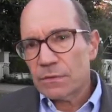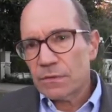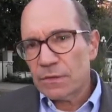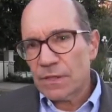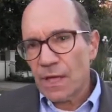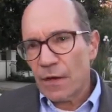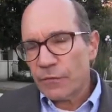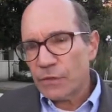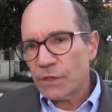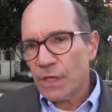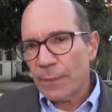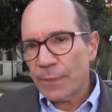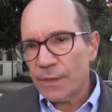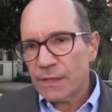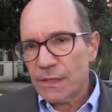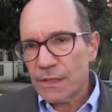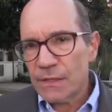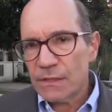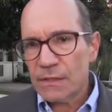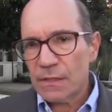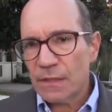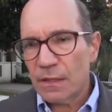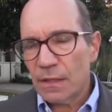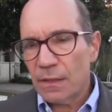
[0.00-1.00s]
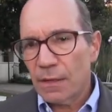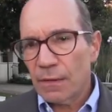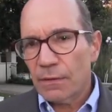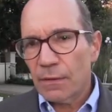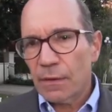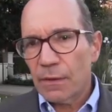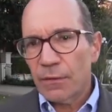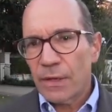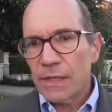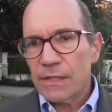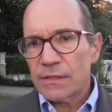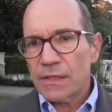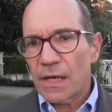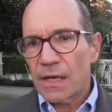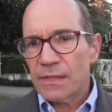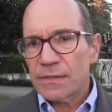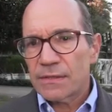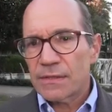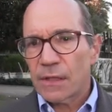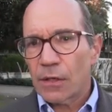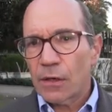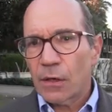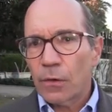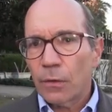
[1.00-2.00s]
Zev Jabotinsky, the great
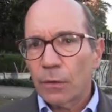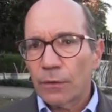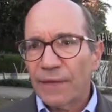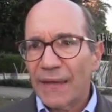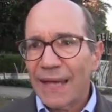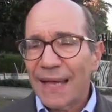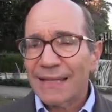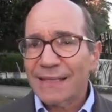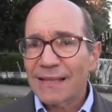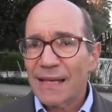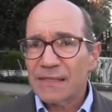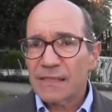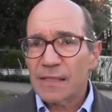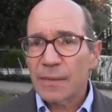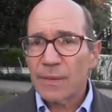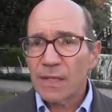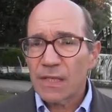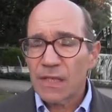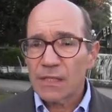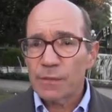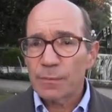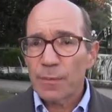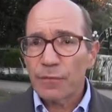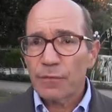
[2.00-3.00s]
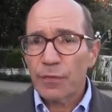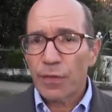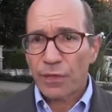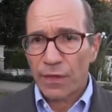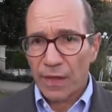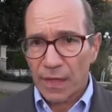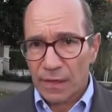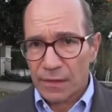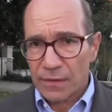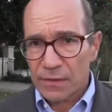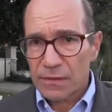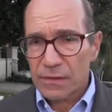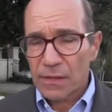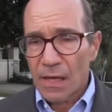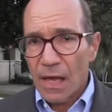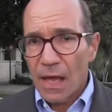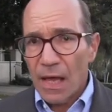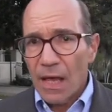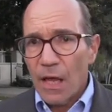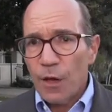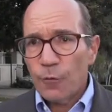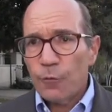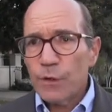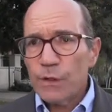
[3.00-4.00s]
Zionist thinker, called the anti-Semitism of things.
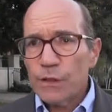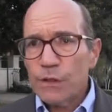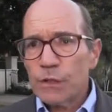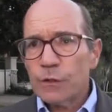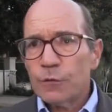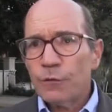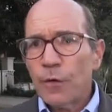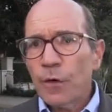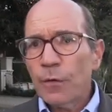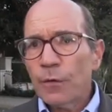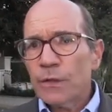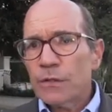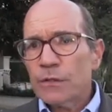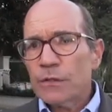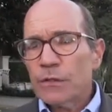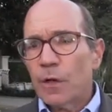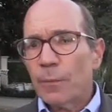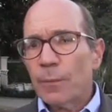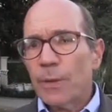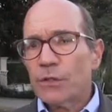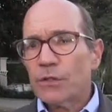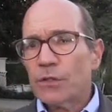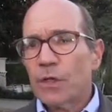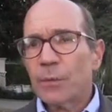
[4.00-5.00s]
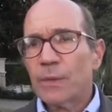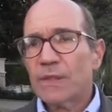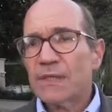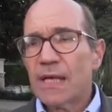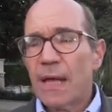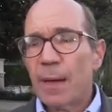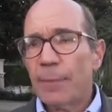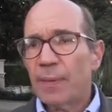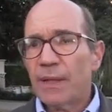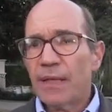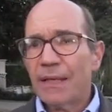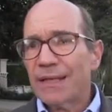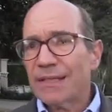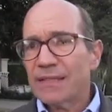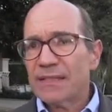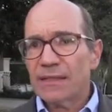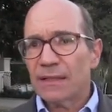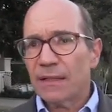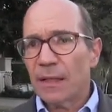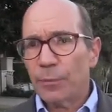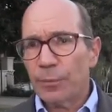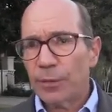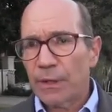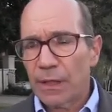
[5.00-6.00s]
If we just focus so much on what's happening in
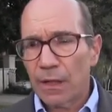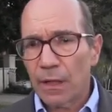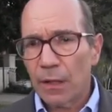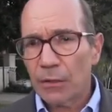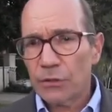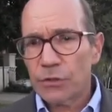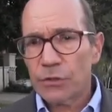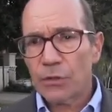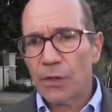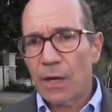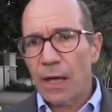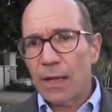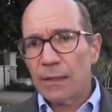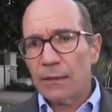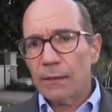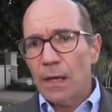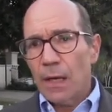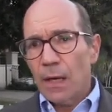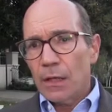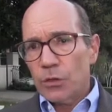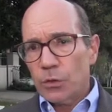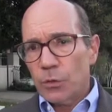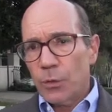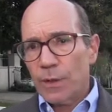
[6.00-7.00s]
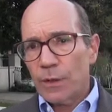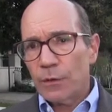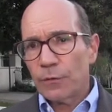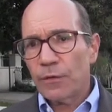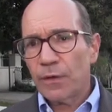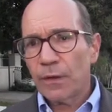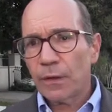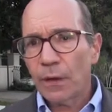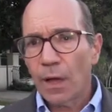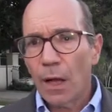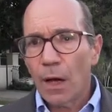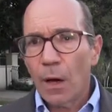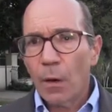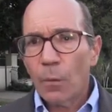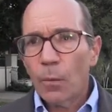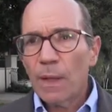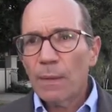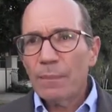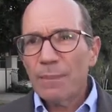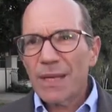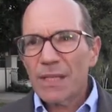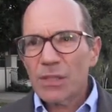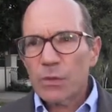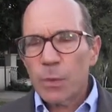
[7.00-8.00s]
celebrity culture and Twitterville,
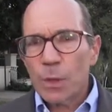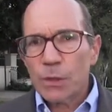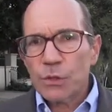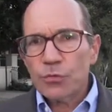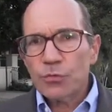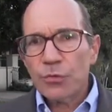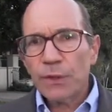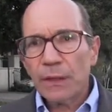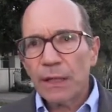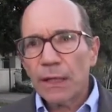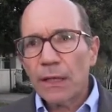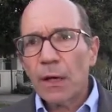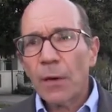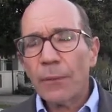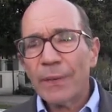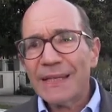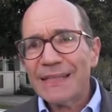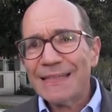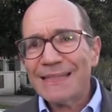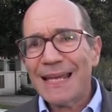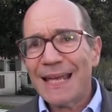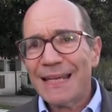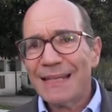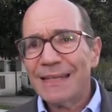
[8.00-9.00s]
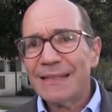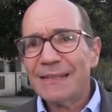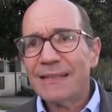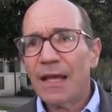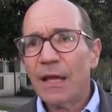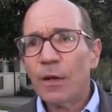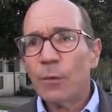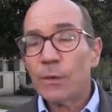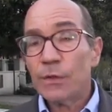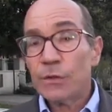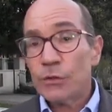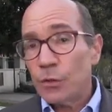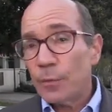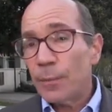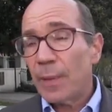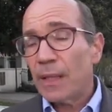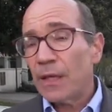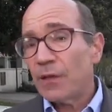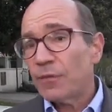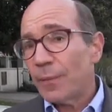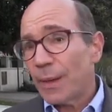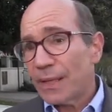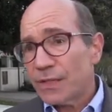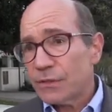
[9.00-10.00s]
we miss what's really going day to day, what too
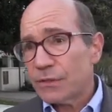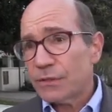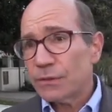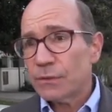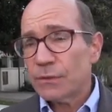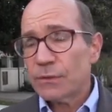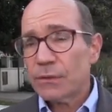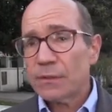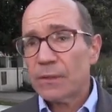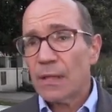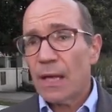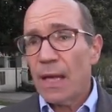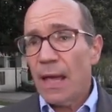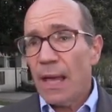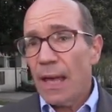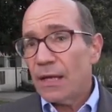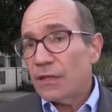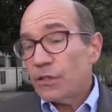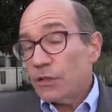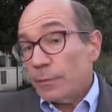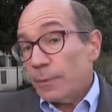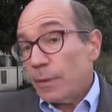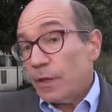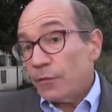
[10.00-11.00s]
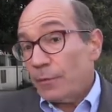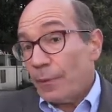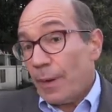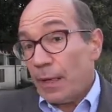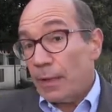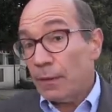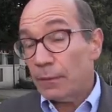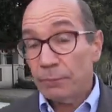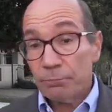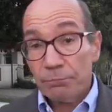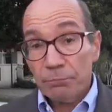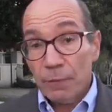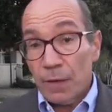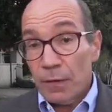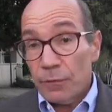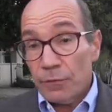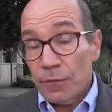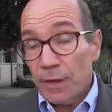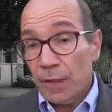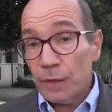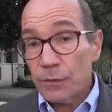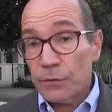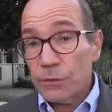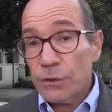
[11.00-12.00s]
many of my students and too many of my
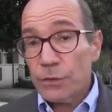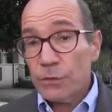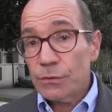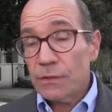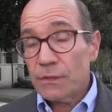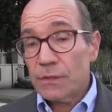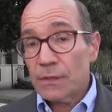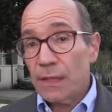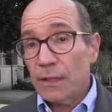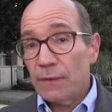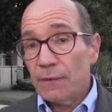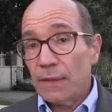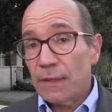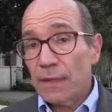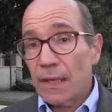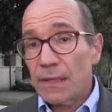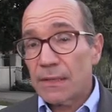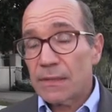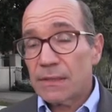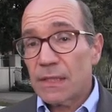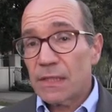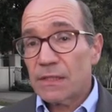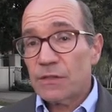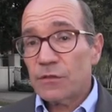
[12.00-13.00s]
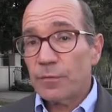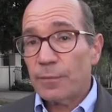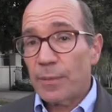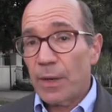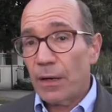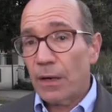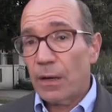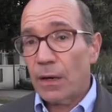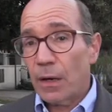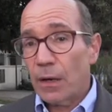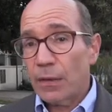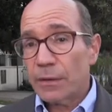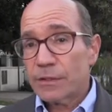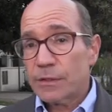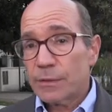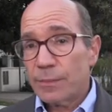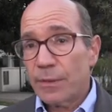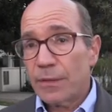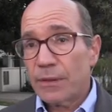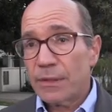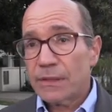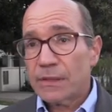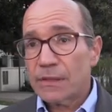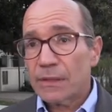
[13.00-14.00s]
fellow Jews in the United States of America are
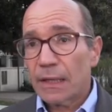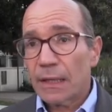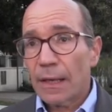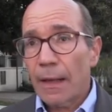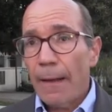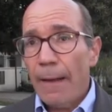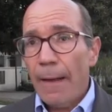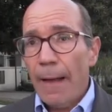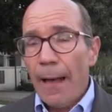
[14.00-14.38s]
experiencing.